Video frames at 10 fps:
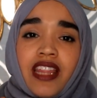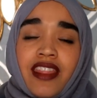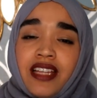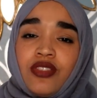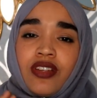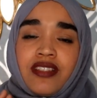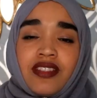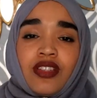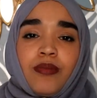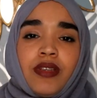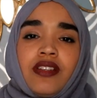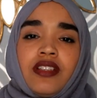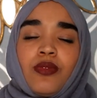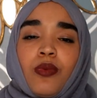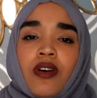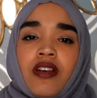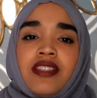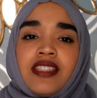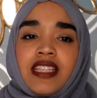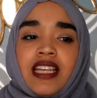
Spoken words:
that transition period was